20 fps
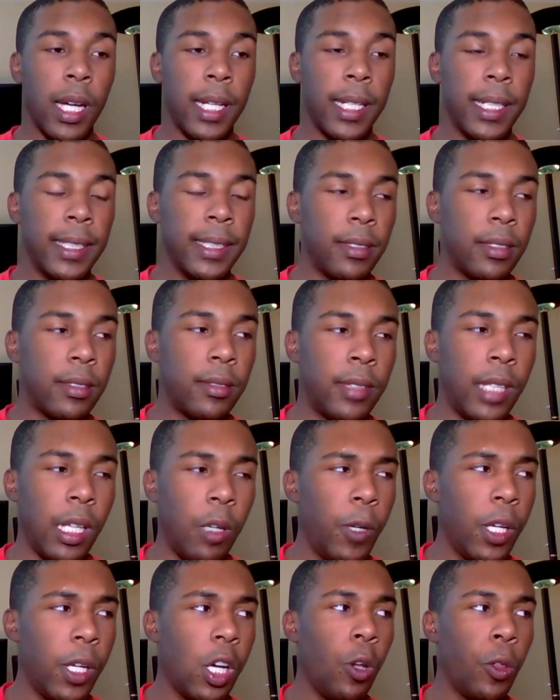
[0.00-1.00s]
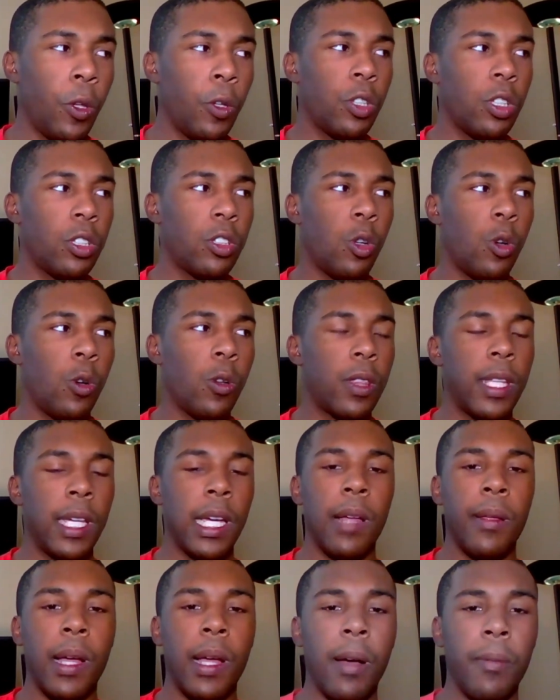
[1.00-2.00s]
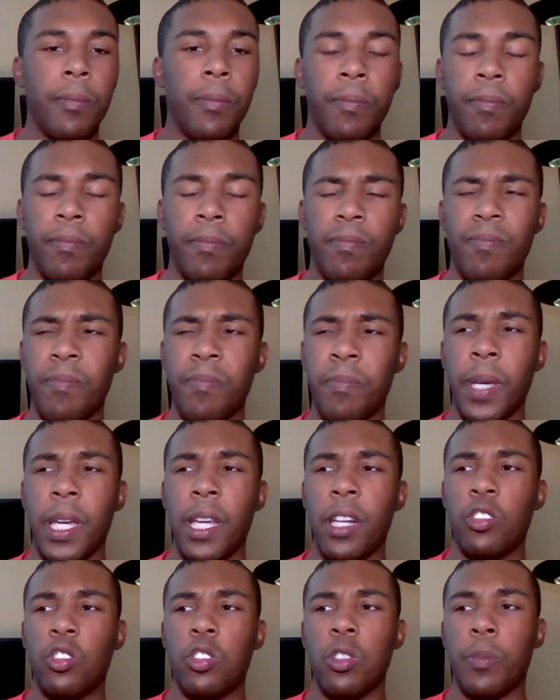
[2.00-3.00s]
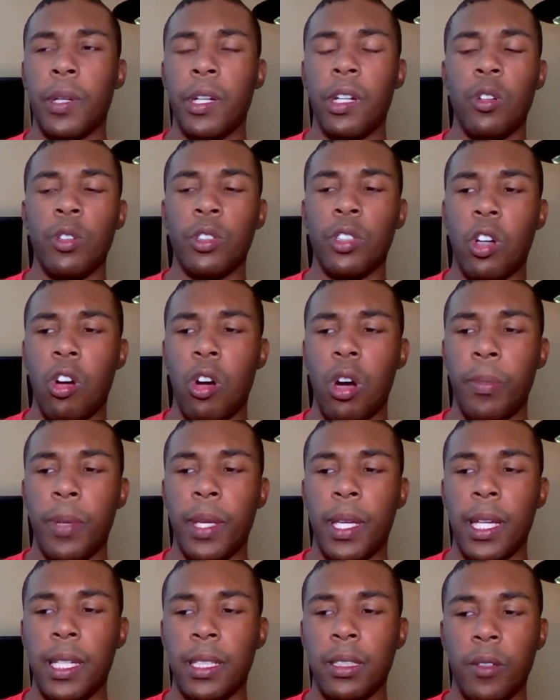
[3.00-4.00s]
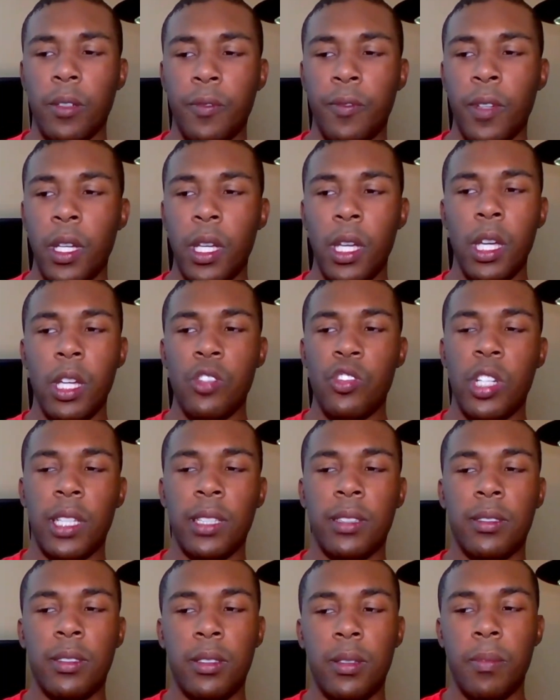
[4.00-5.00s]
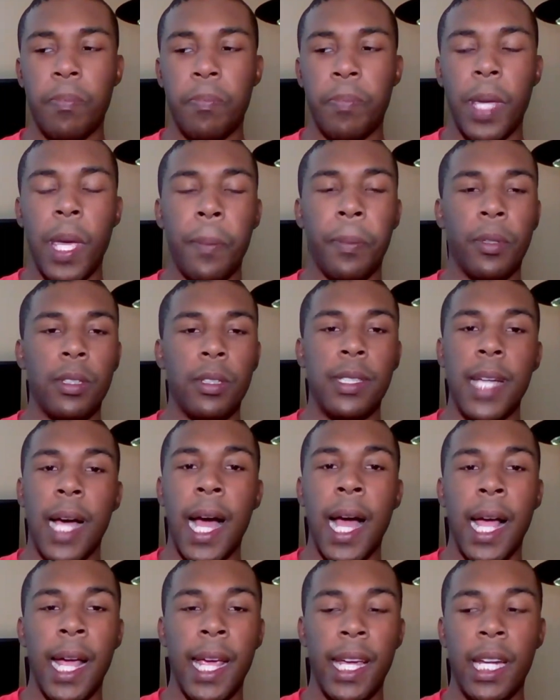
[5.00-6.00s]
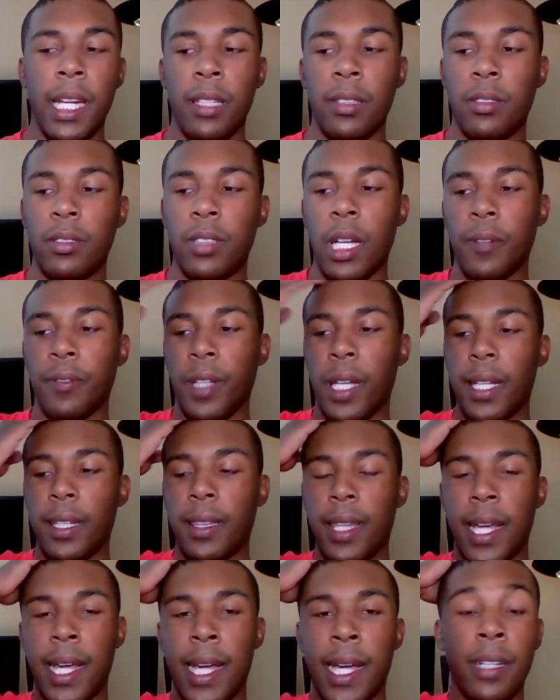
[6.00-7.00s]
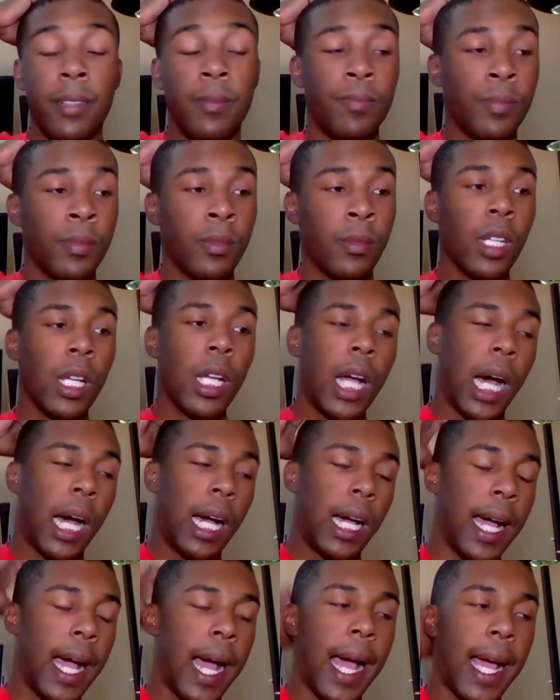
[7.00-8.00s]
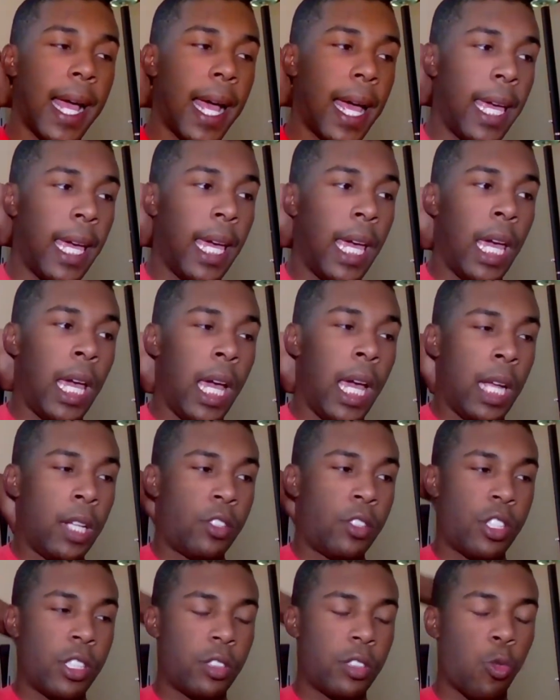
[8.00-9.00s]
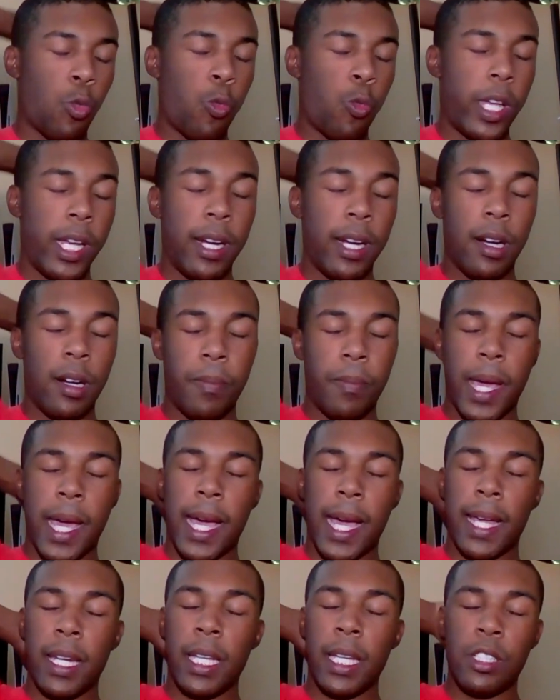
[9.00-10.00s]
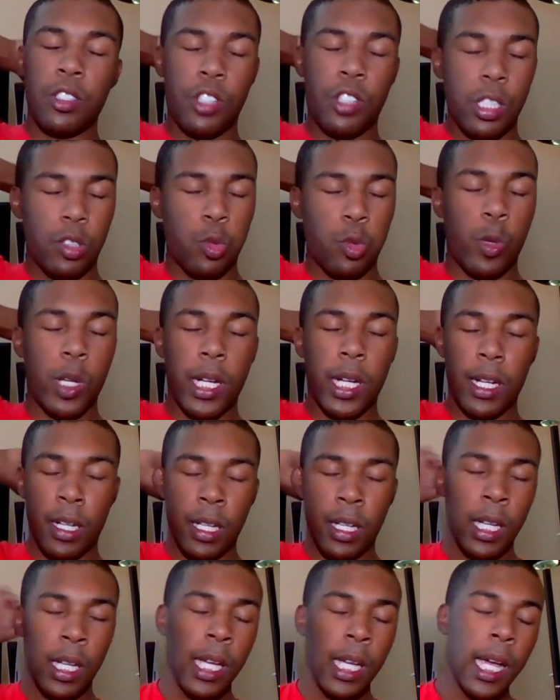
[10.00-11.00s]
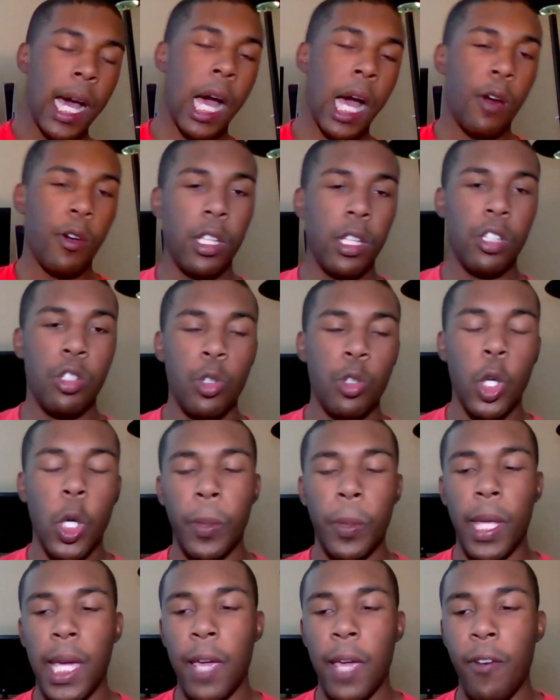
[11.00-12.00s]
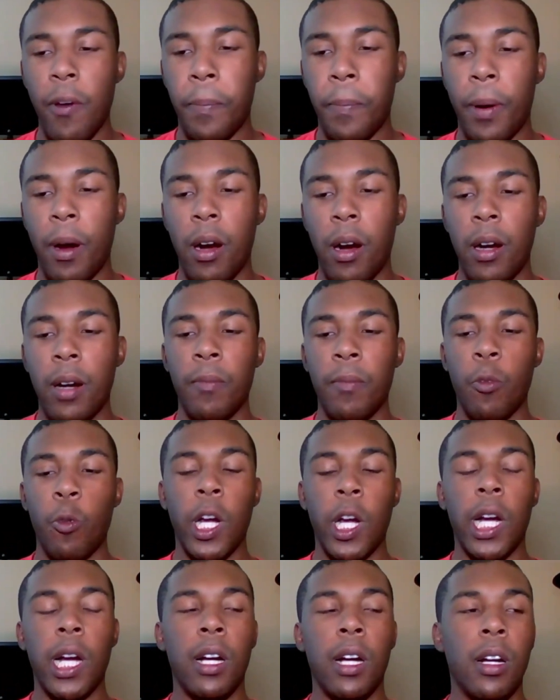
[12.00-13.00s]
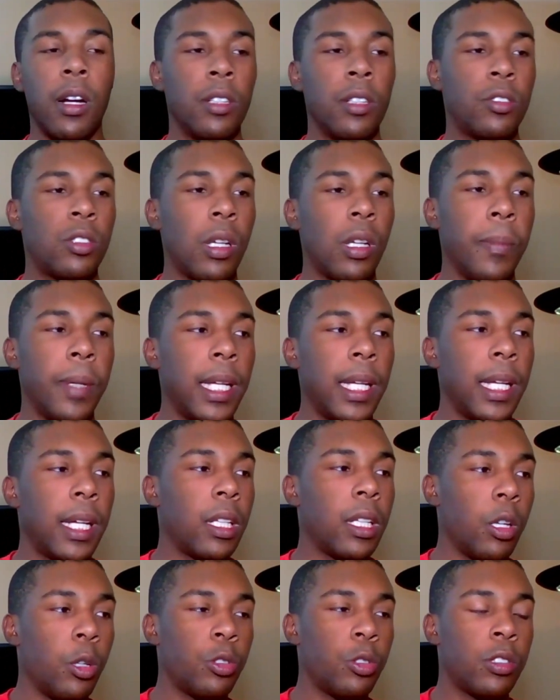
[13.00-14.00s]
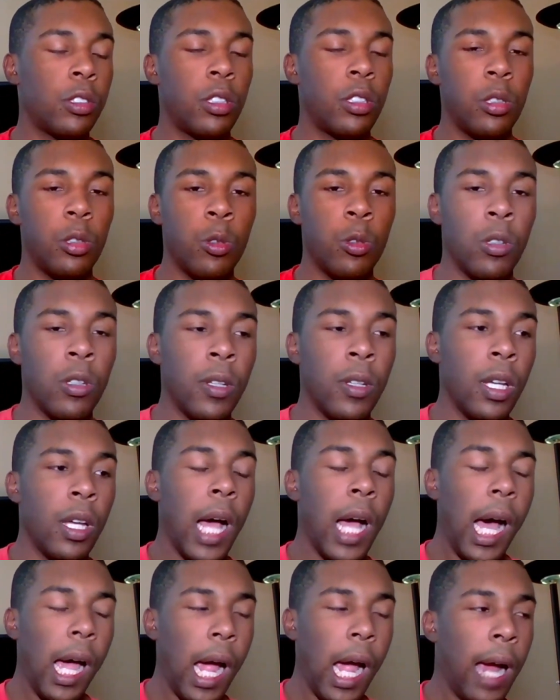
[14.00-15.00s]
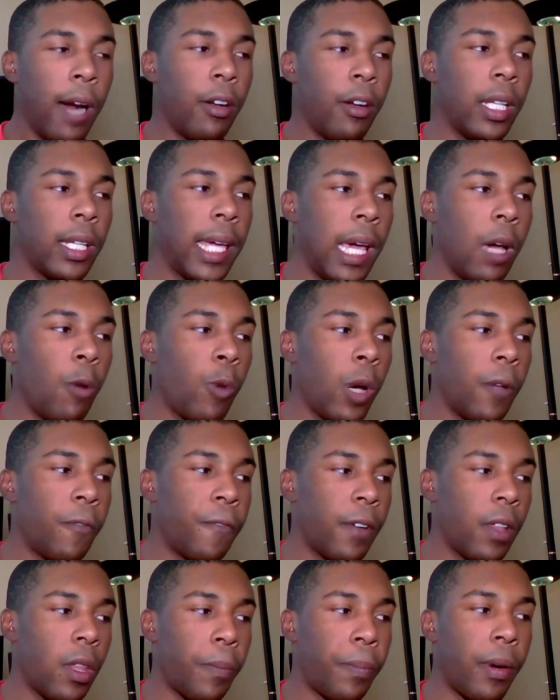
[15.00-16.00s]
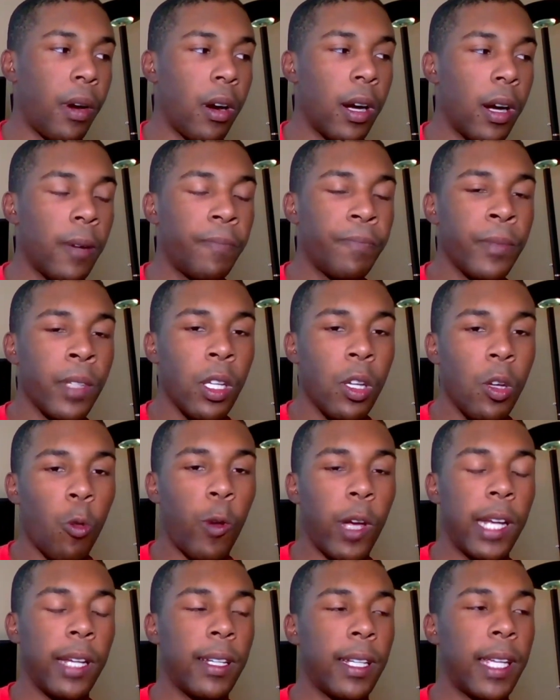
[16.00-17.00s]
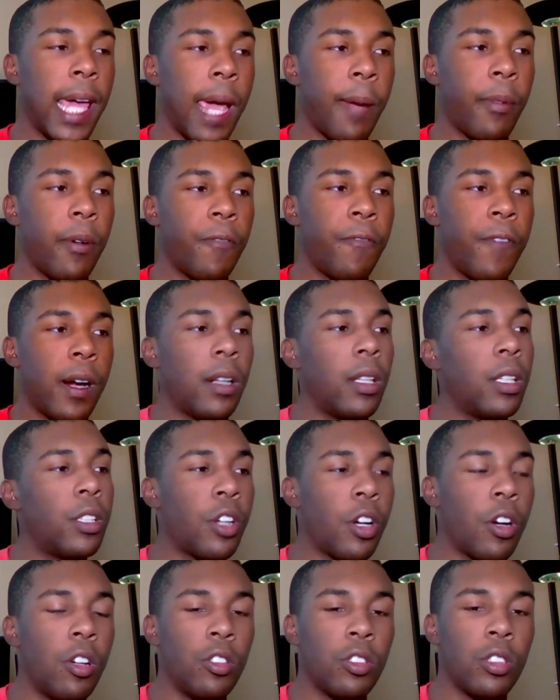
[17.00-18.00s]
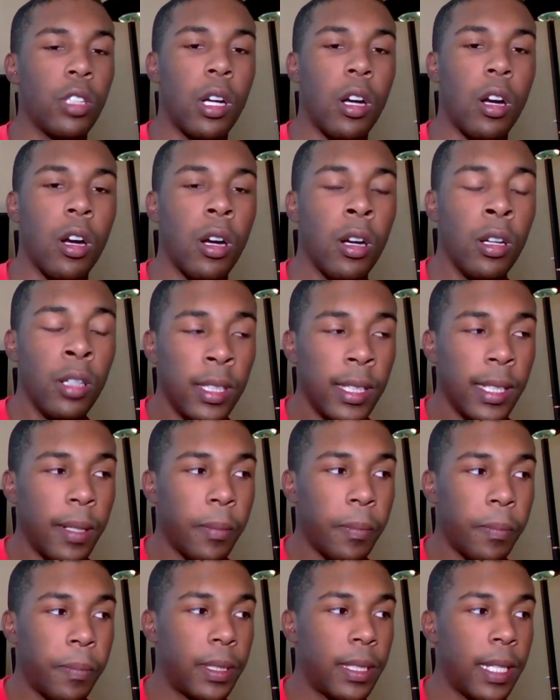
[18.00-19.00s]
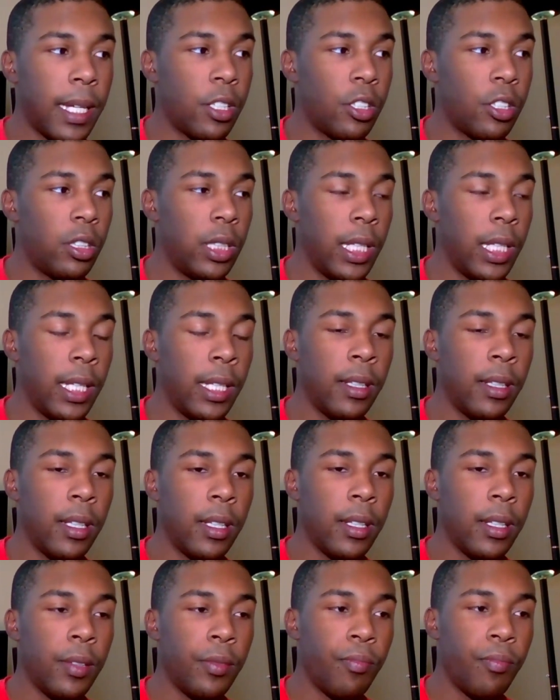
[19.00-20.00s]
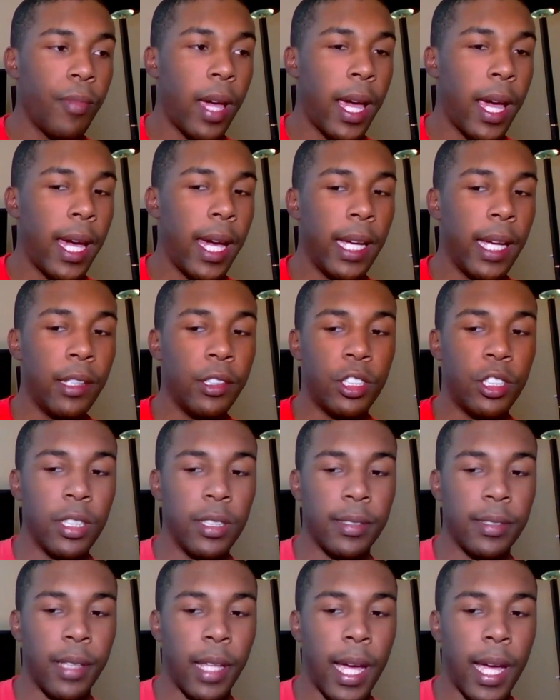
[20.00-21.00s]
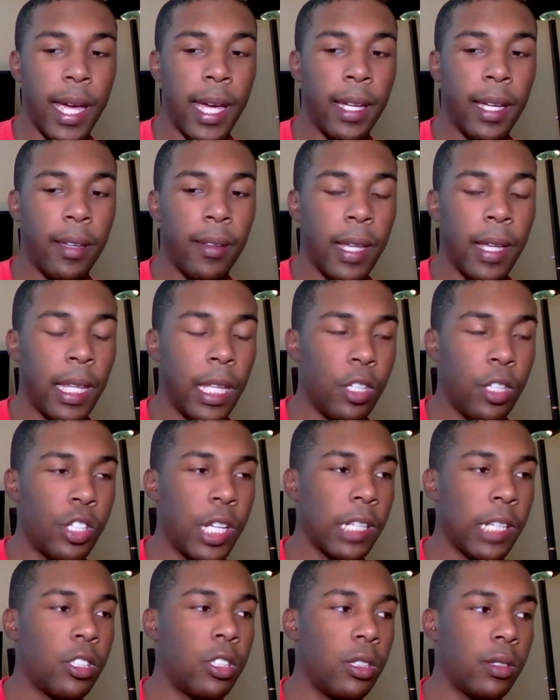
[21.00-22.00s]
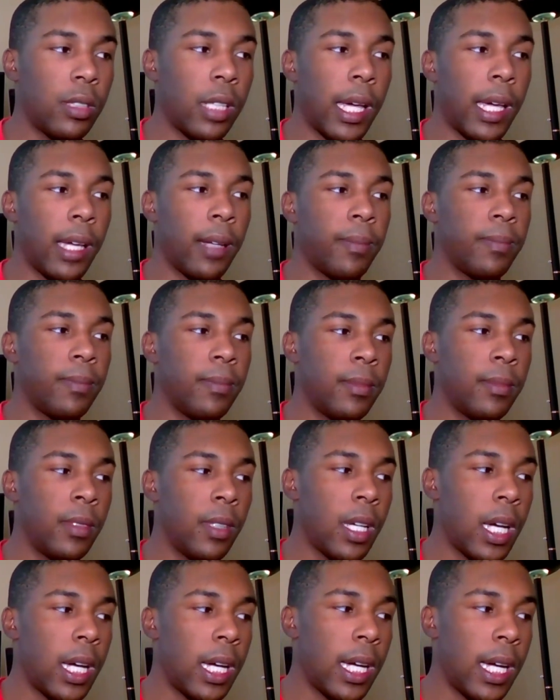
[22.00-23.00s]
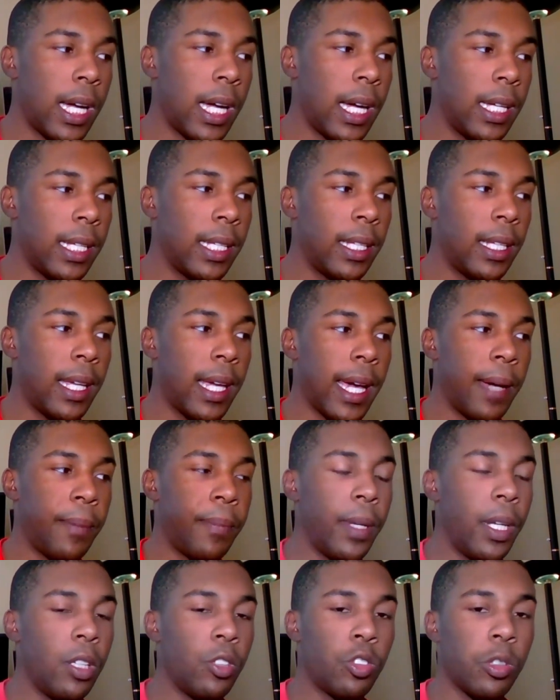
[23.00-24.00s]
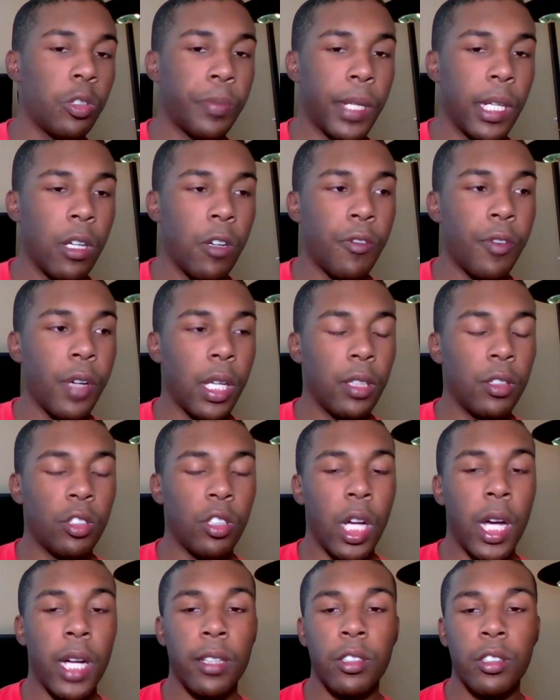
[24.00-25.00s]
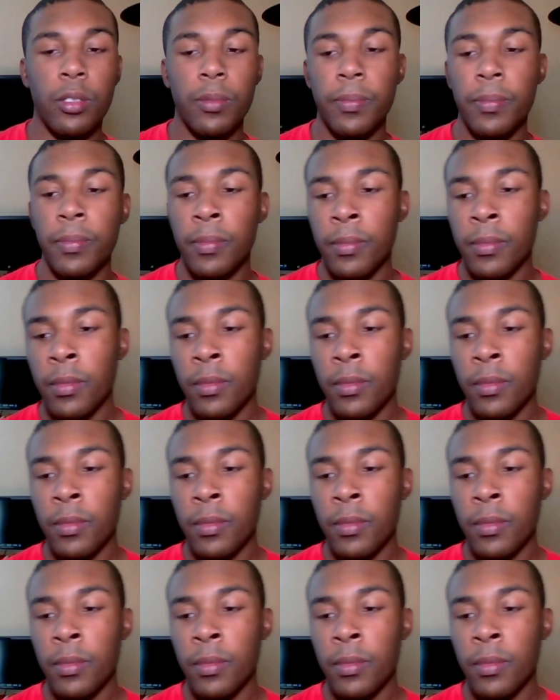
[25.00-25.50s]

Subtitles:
Because don't we go through this whole thing about being a superhero is hard because of just people dying and stuff like that? It's just weird, man. It's just weird. I really do hope they give a part where somebody close to... I really can't wait for the part when Cameron finally turns on her, potentially. And she's like... And then she actually is like, yeah, being a superhero freaking sucks.